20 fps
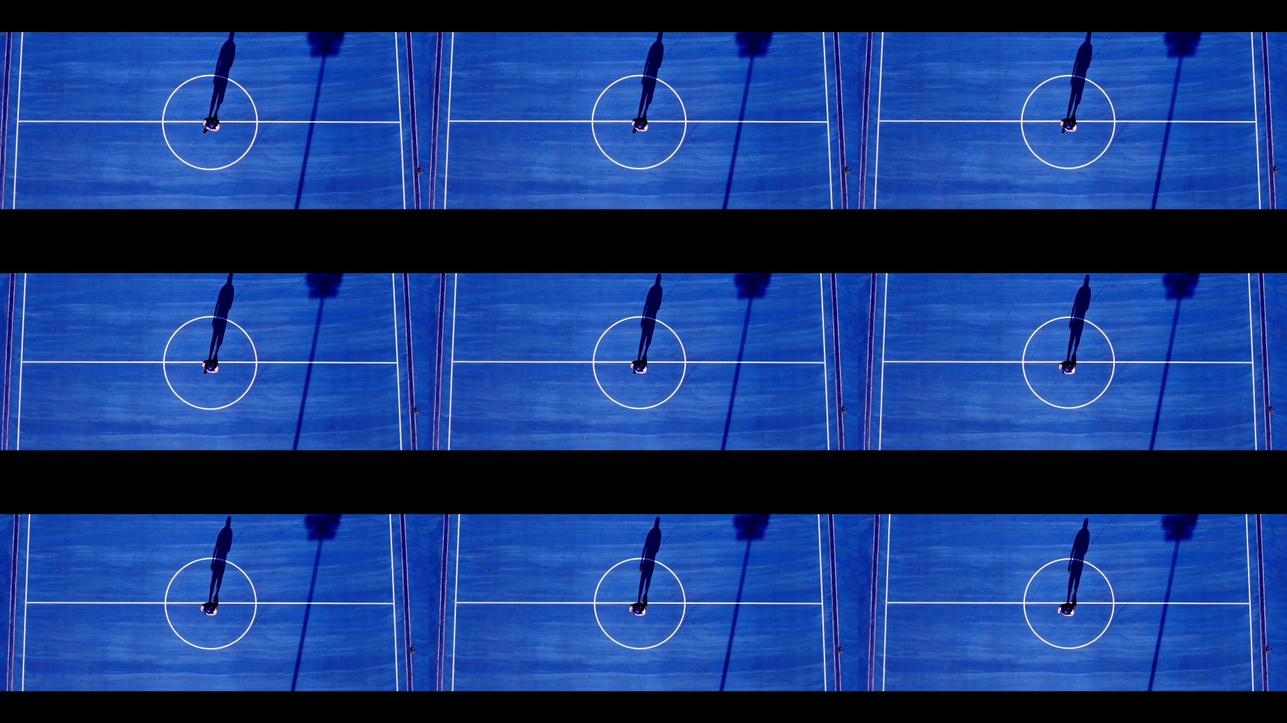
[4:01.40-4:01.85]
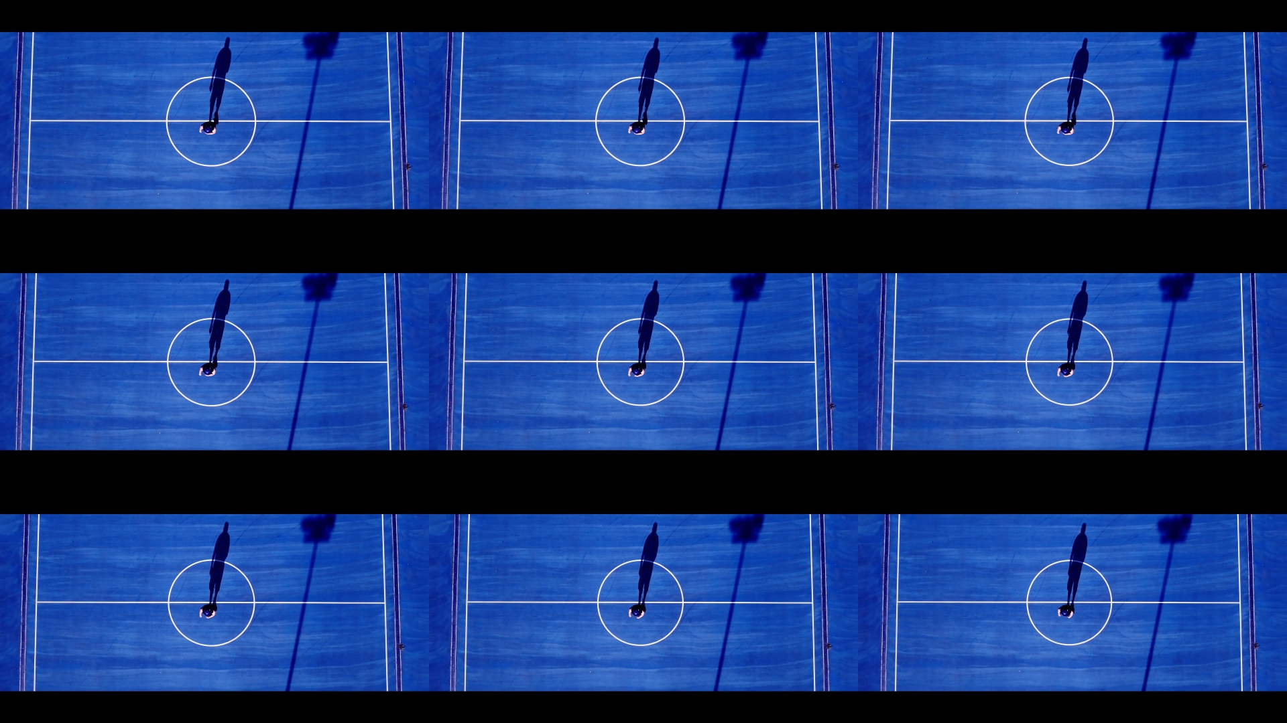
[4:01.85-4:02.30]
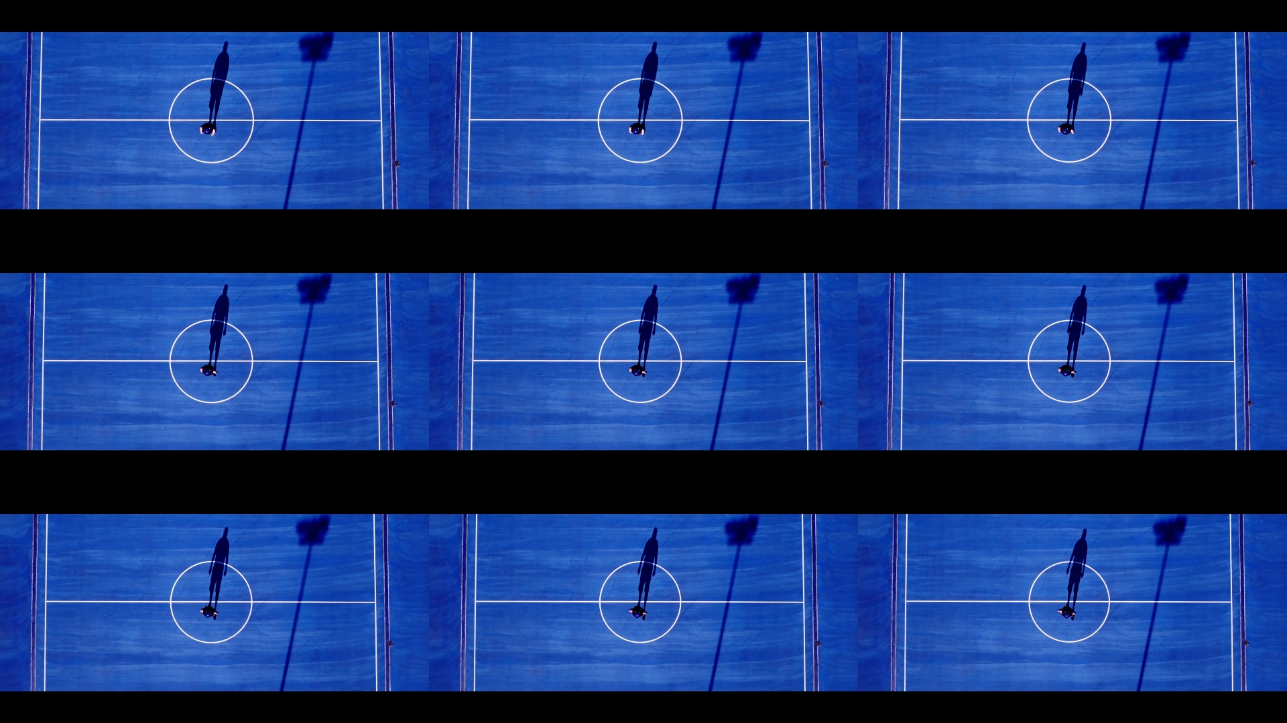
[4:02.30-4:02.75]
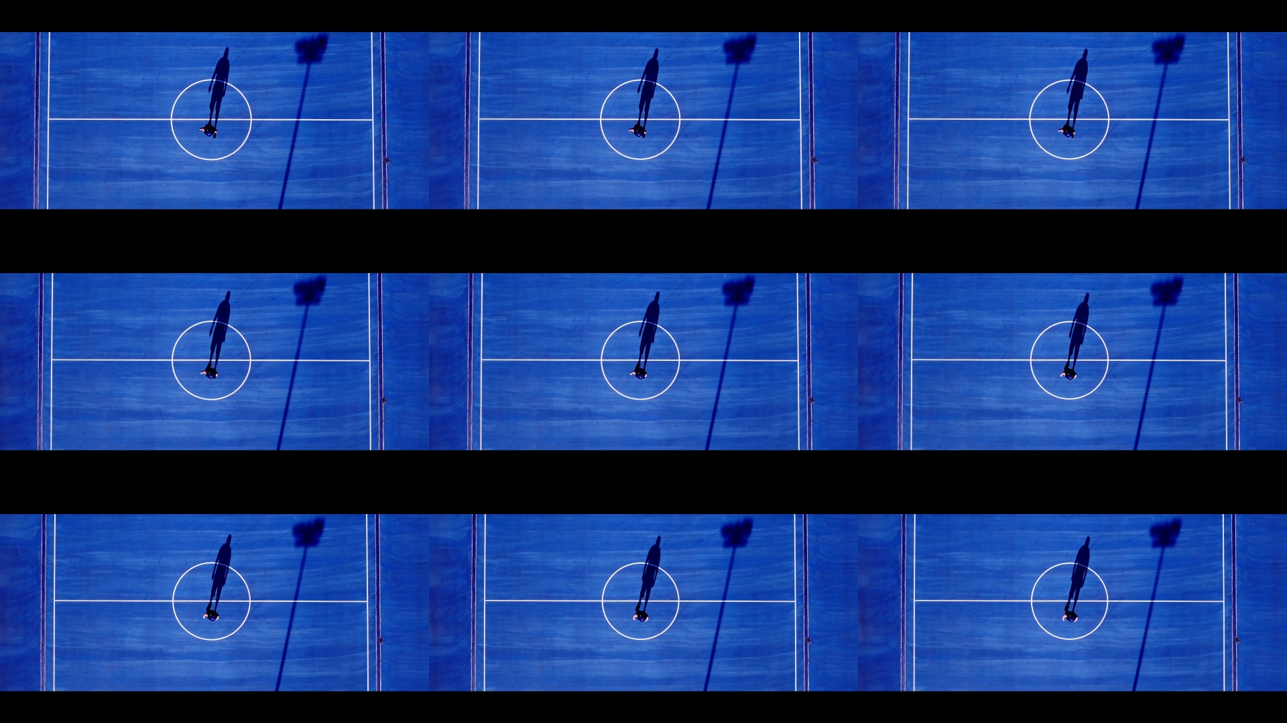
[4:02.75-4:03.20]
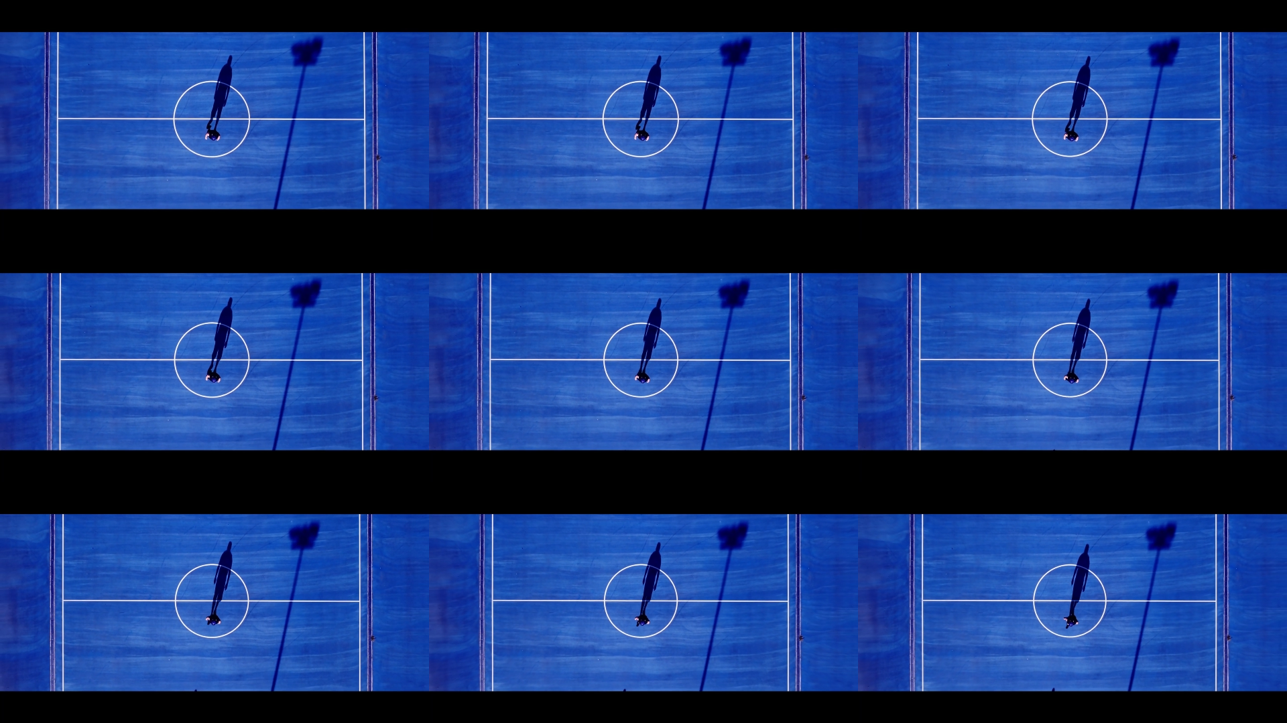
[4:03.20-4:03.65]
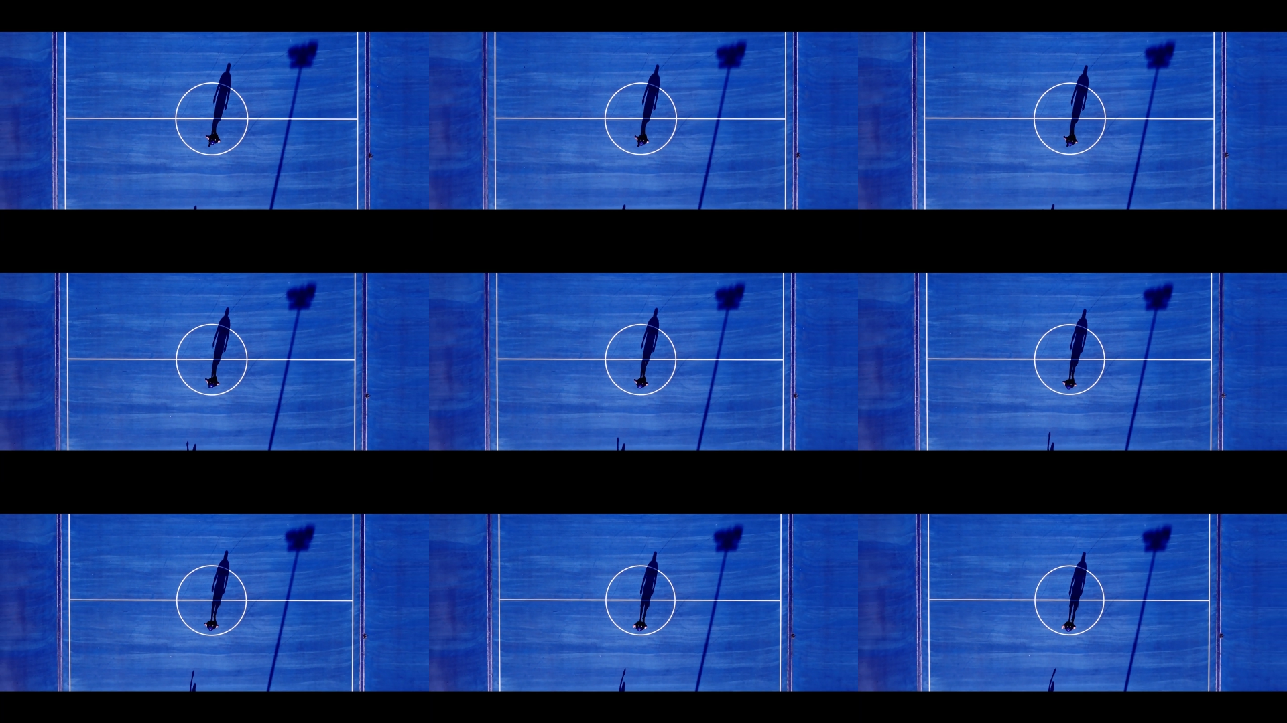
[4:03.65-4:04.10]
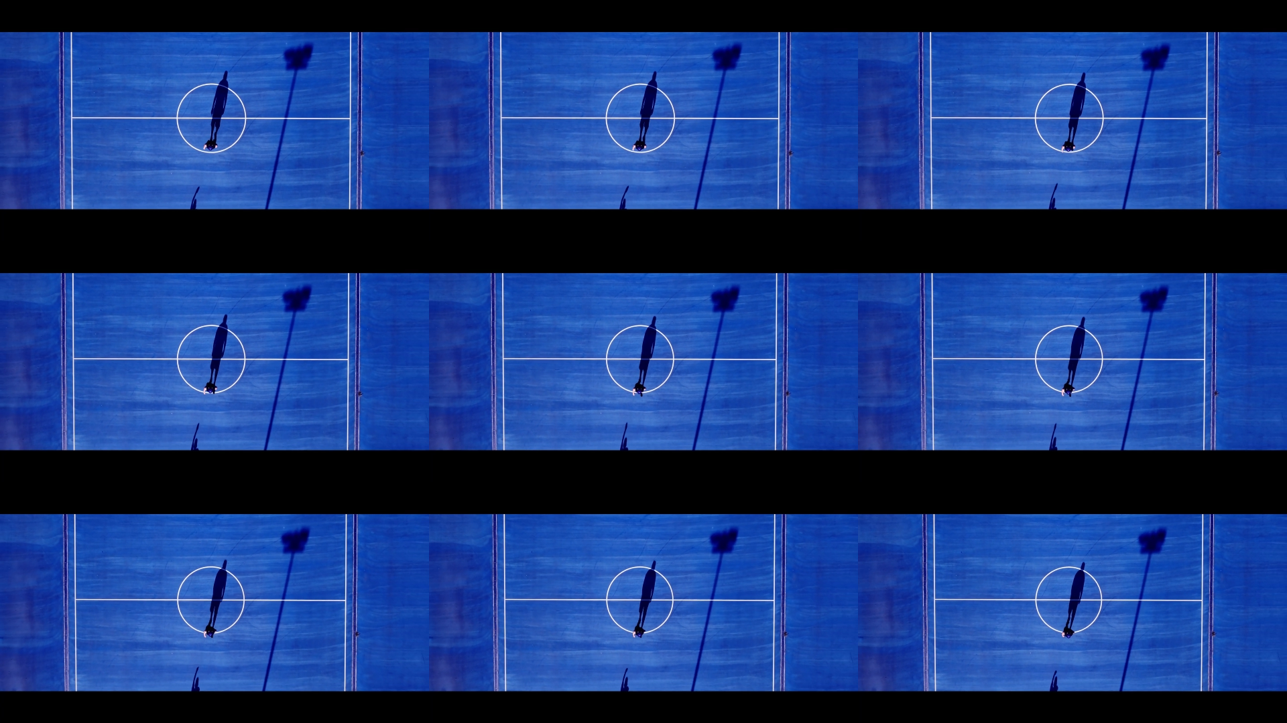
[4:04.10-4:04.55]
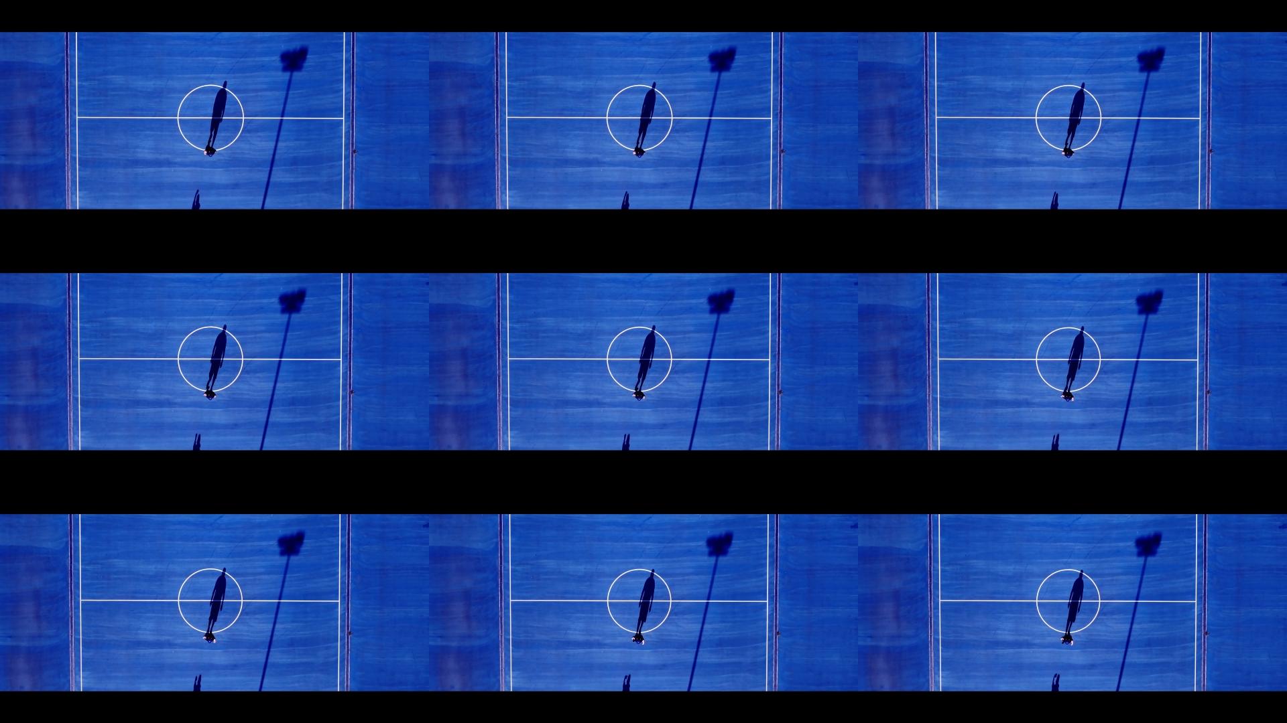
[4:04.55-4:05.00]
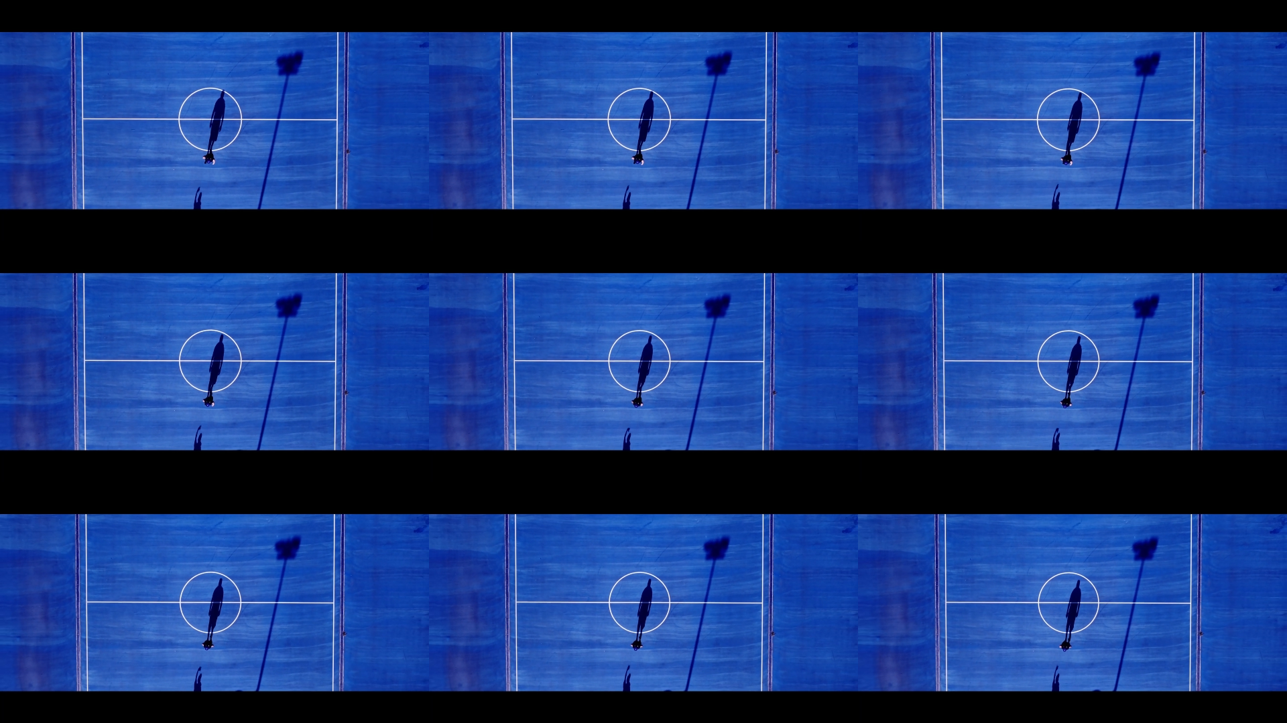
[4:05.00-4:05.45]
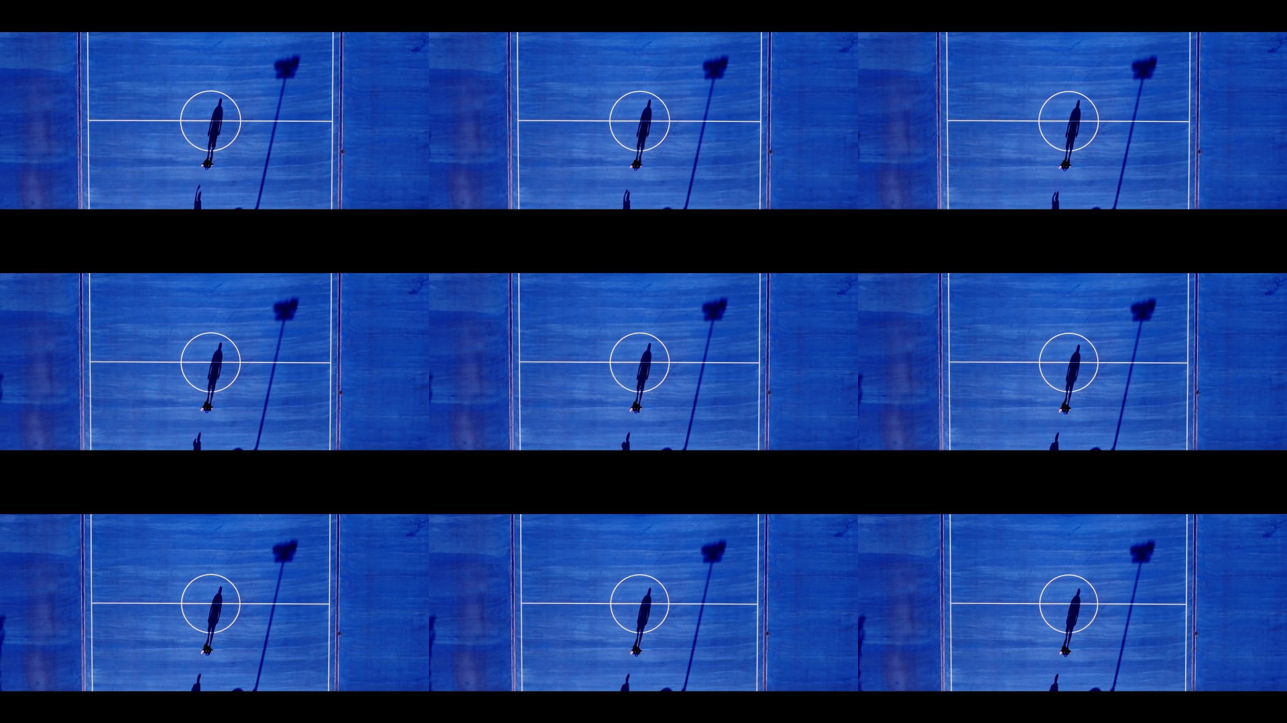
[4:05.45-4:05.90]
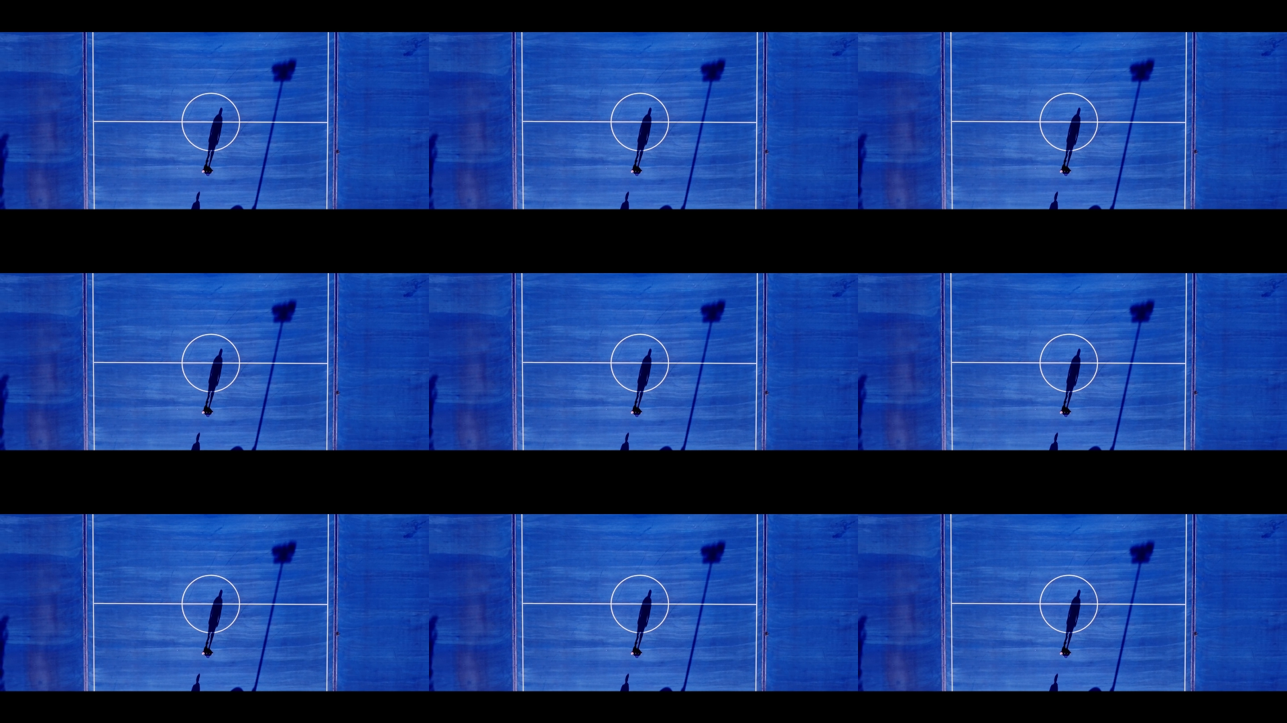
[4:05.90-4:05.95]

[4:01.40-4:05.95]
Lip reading: No face is visible, so there are no lips to read.